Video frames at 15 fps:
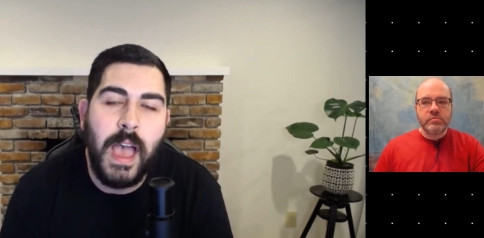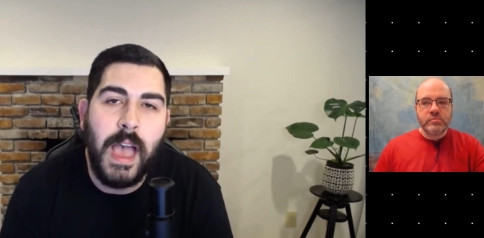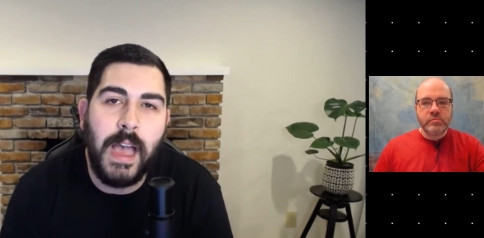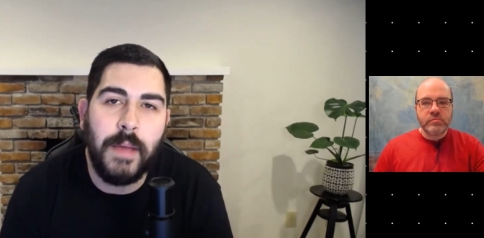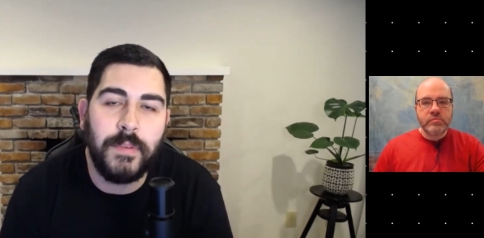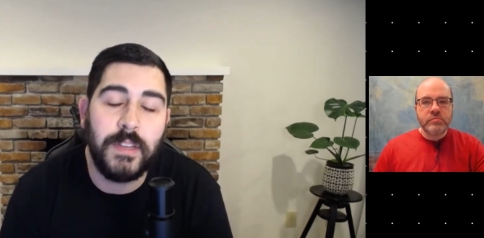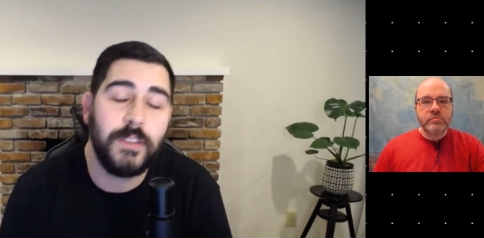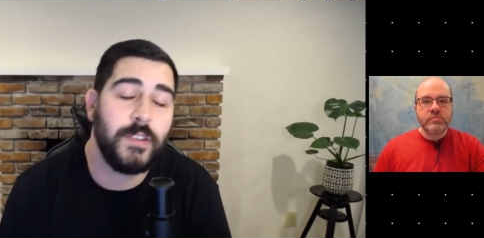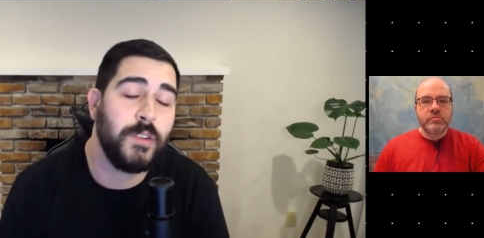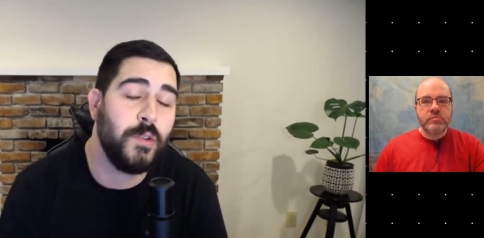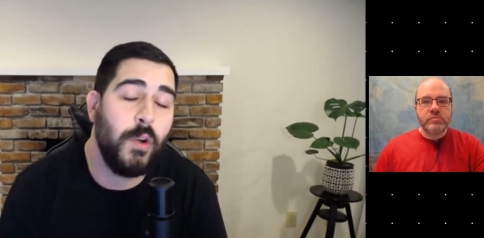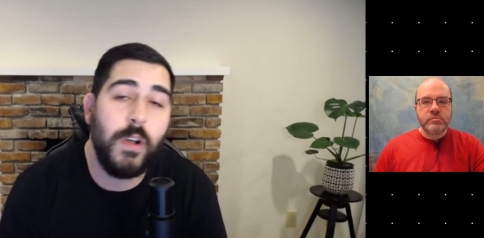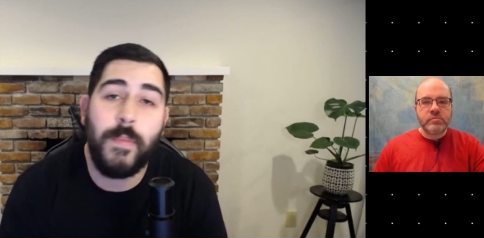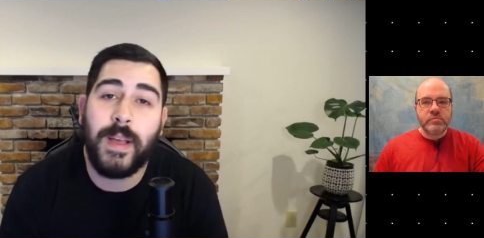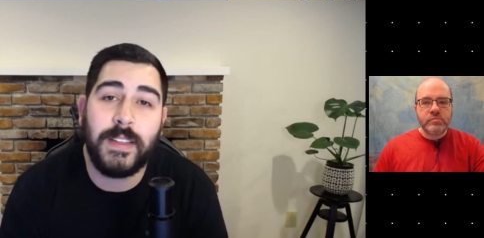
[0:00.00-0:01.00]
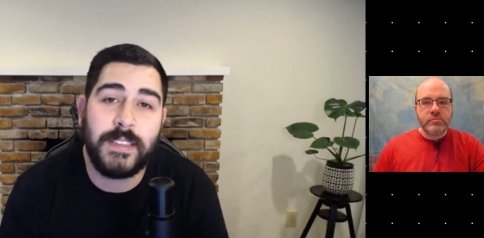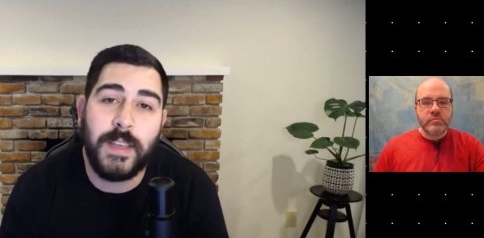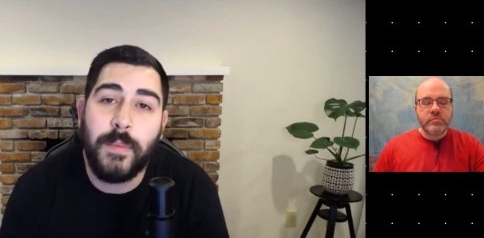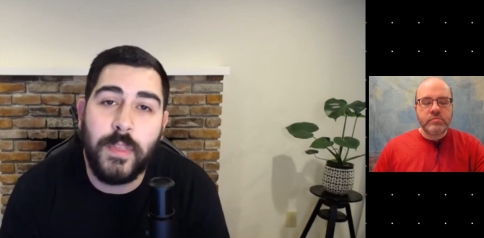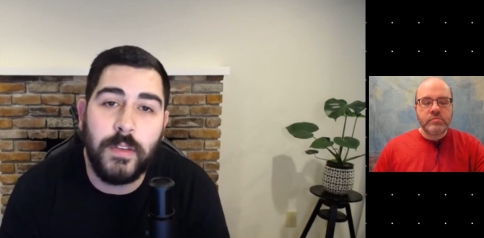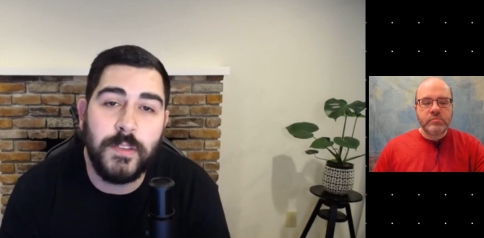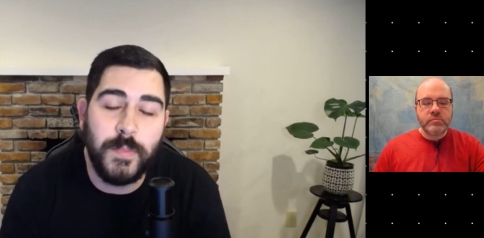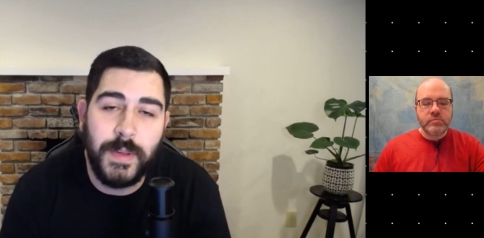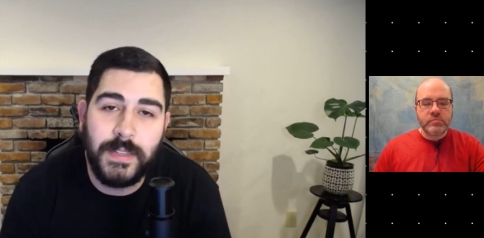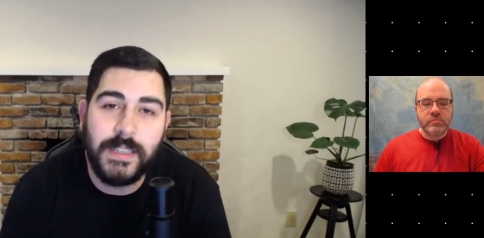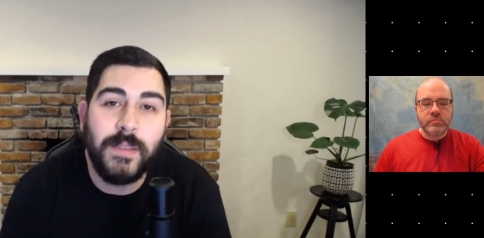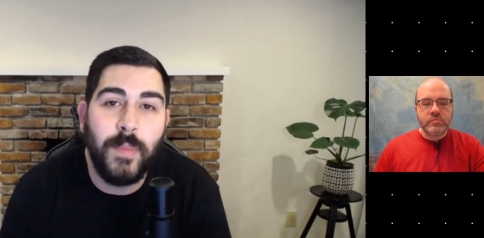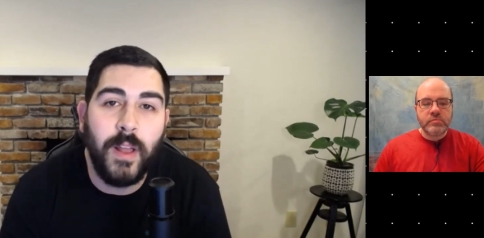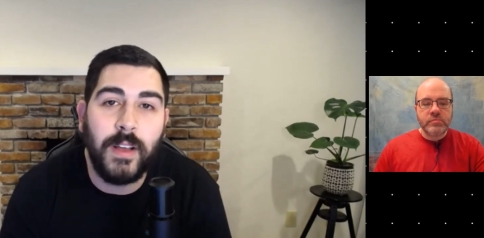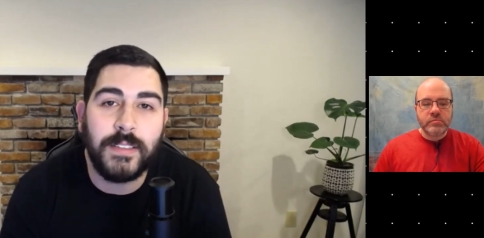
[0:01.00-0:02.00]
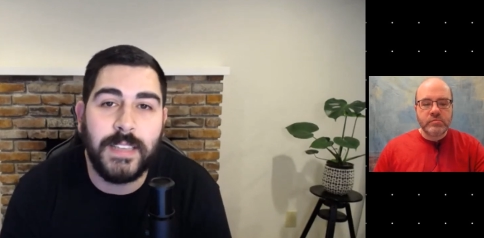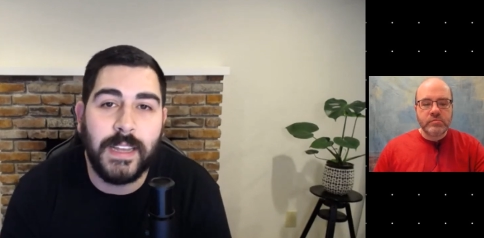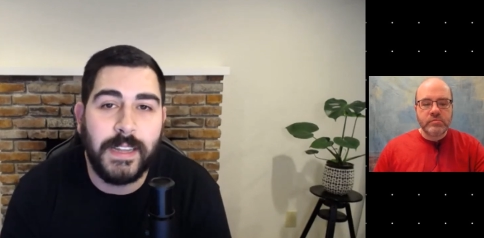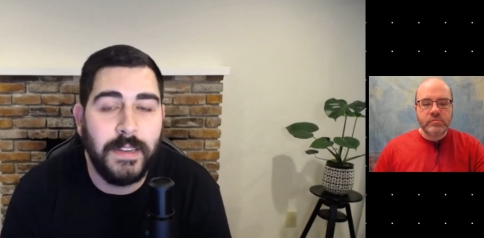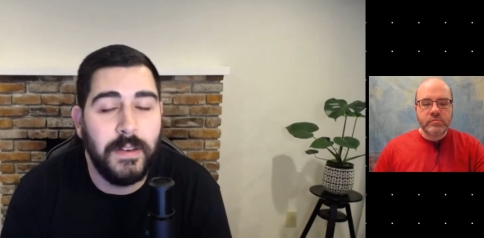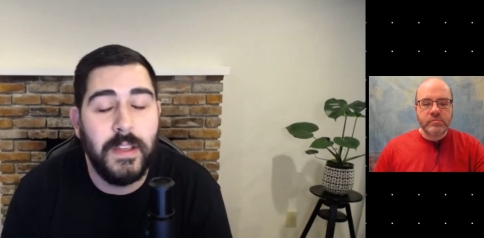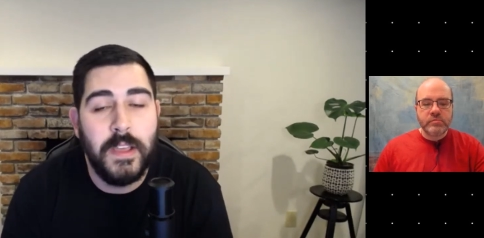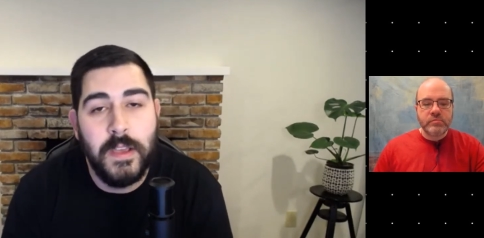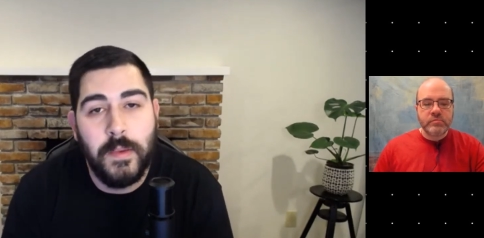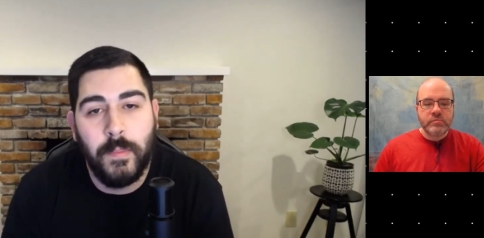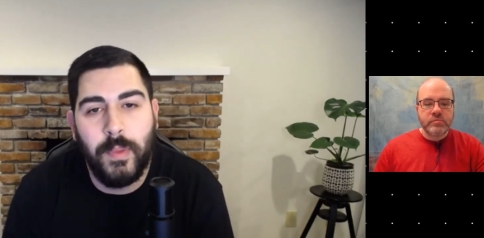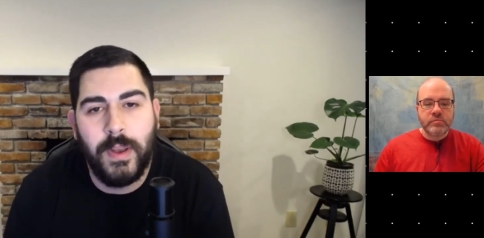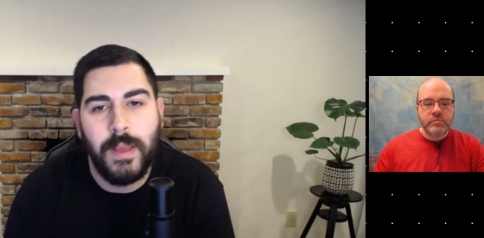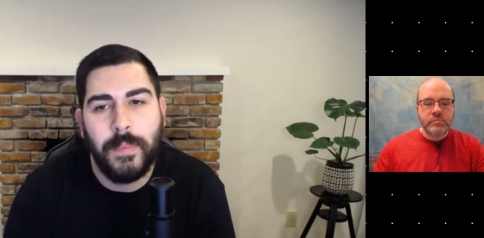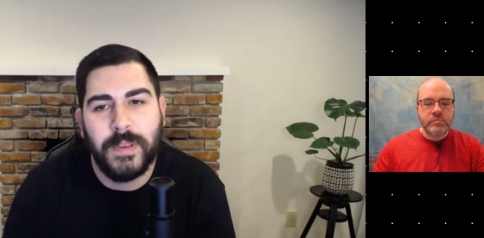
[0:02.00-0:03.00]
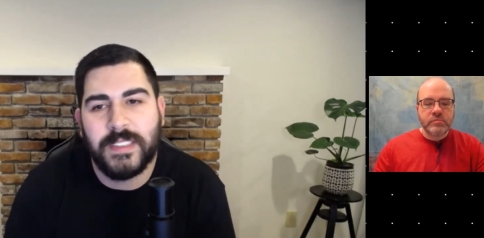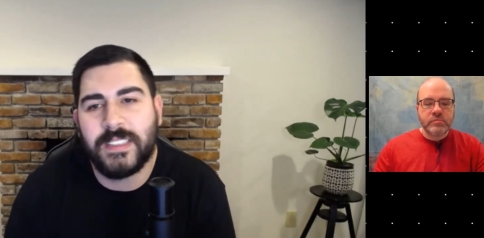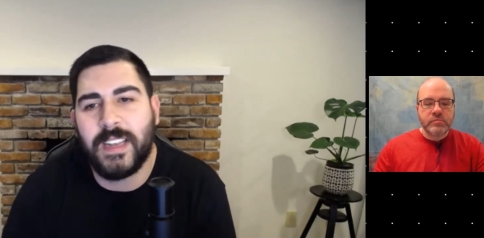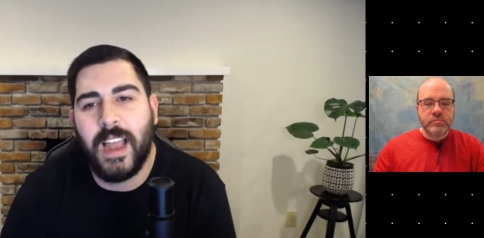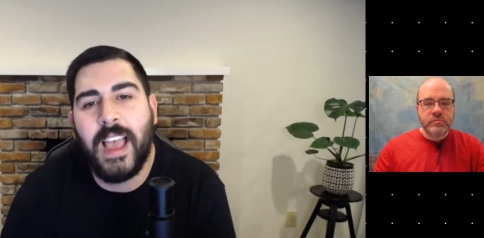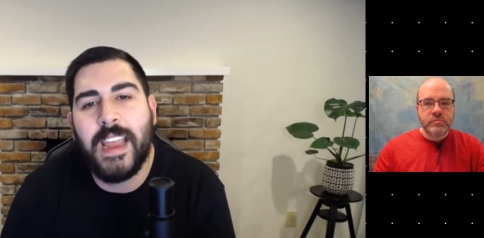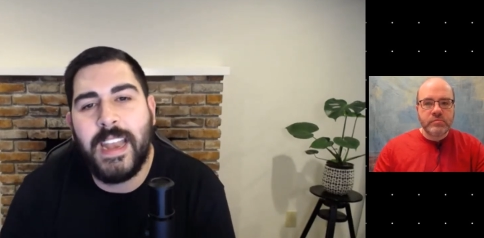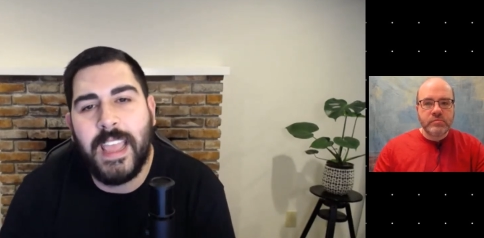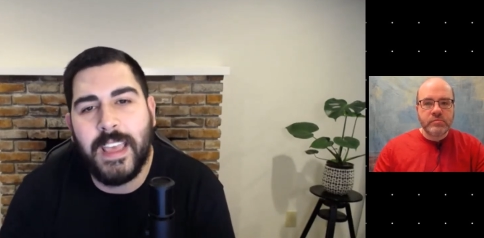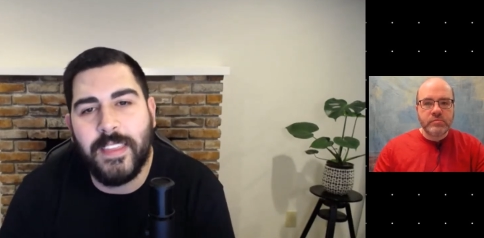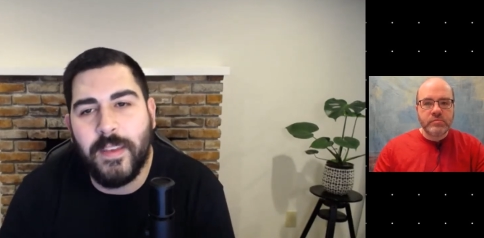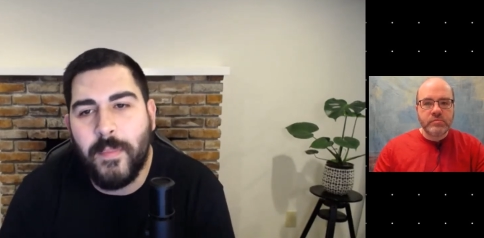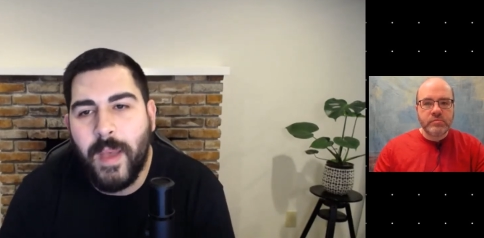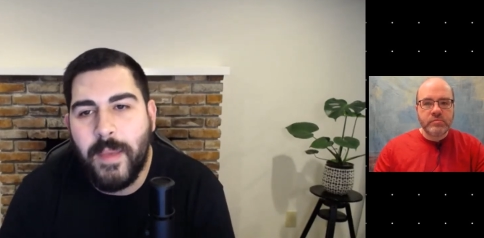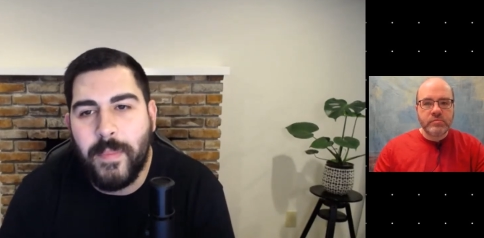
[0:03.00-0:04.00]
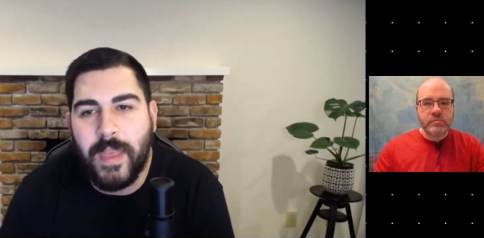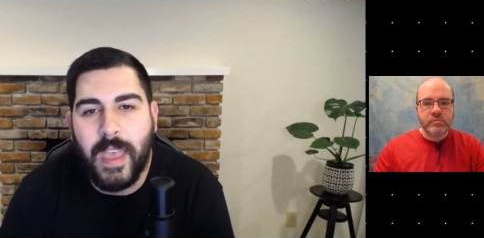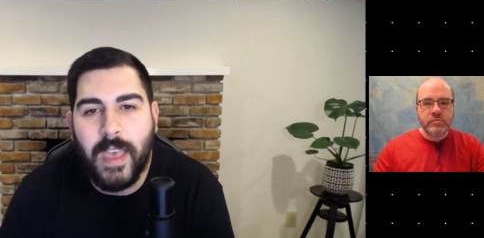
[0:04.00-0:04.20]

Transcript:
Speaker 1: To talk about some of those building blocks, I can pull up a slide here that might be